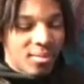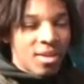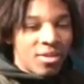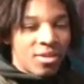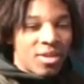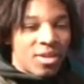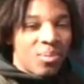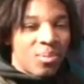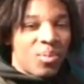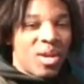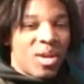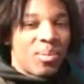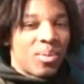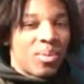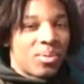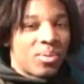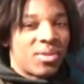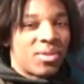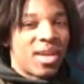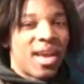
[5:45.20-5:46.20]
yeah, some
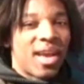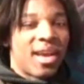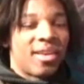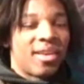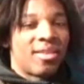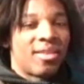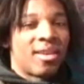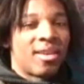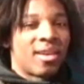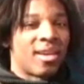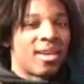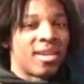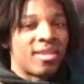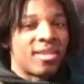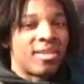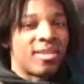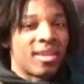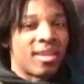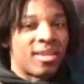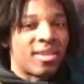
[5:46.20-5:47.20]
people say that
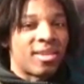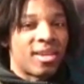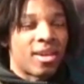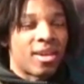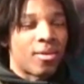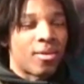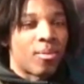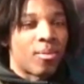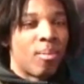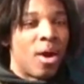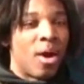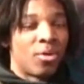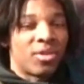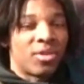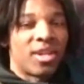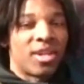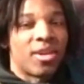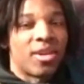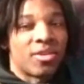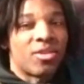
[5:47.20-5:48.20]
it's it's you know
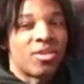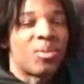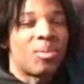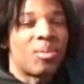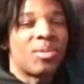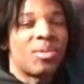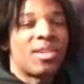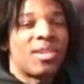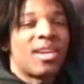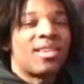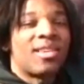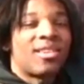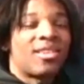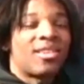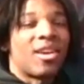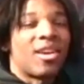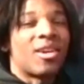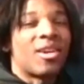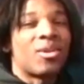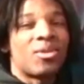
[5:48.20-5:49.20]
mostly us. Some people say it's the
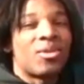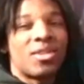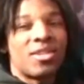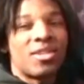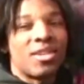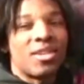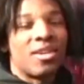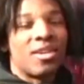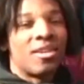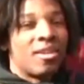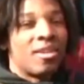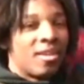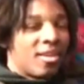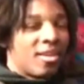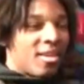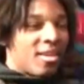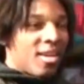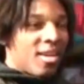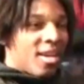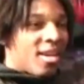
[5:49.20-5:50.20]
cycles of the sun.
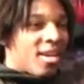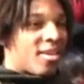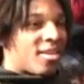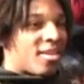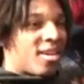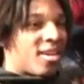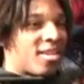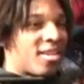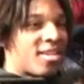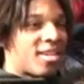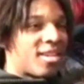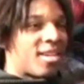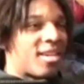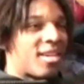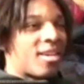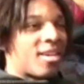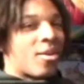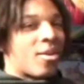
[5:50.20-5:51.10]
Yeah, it's hard to like